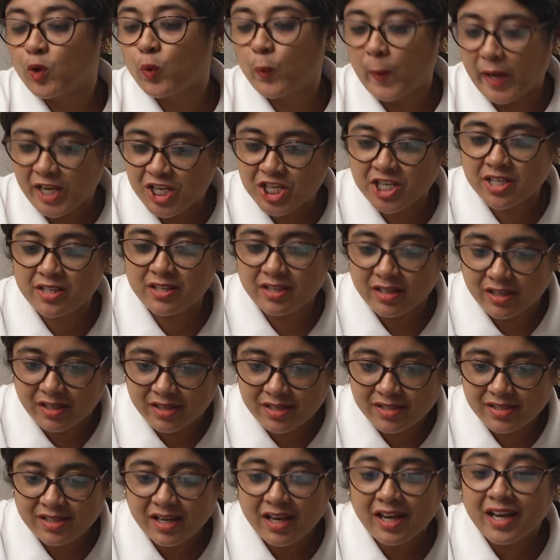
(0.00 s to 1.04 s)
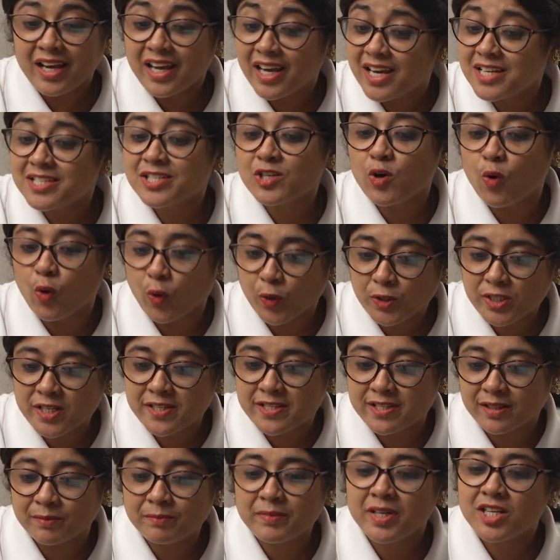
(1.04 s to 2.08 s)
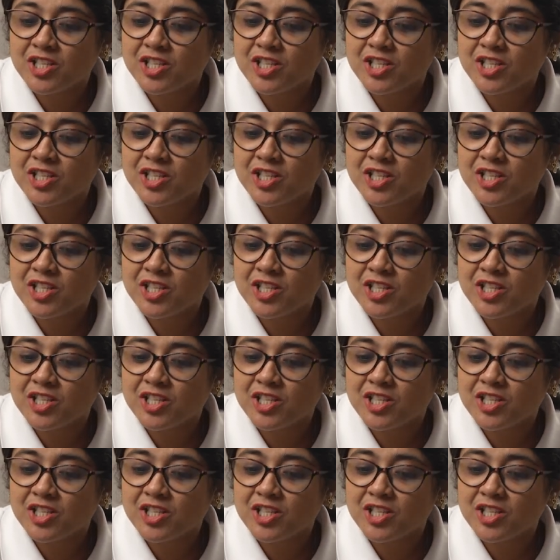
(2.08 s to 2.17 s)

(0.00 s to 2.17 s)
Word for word: question is autism